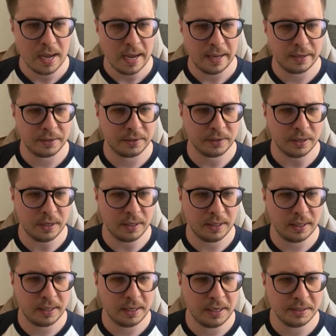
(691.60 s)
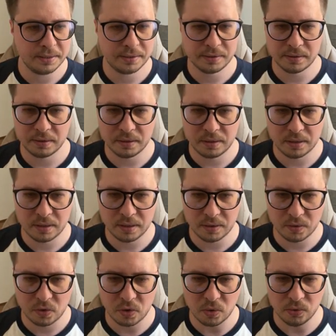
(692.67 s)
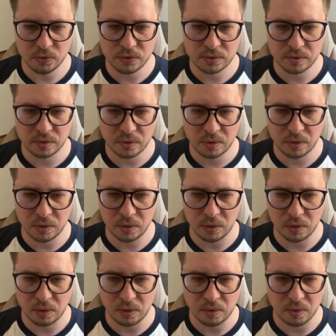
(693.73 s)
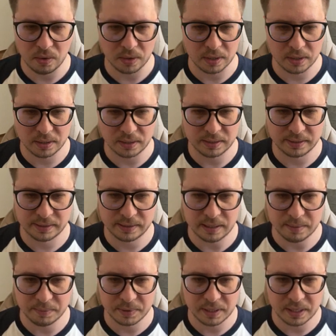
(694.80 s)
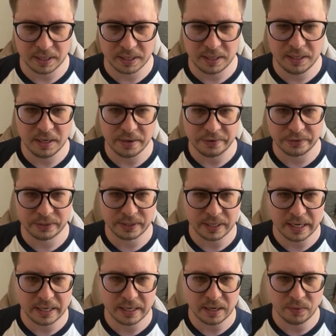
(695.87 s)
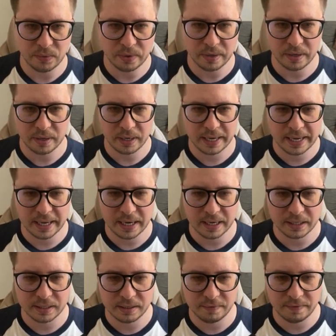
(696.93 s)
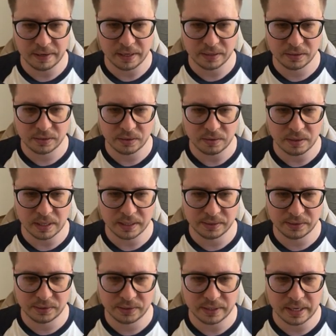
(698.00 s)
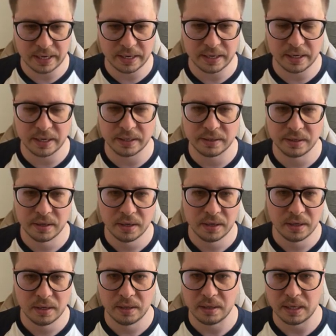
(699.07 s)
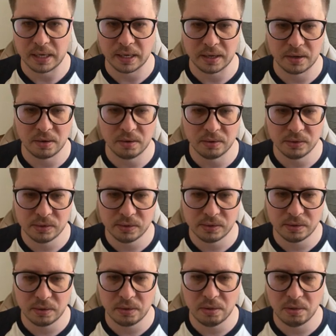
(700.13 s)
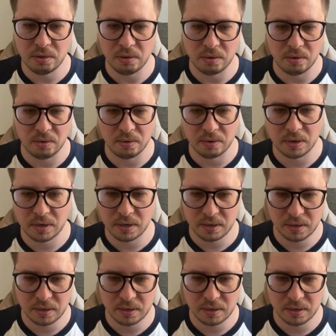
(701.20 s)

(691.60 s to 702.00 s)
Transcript: And let's console log something here inside our CanActivate. So I say that like console log,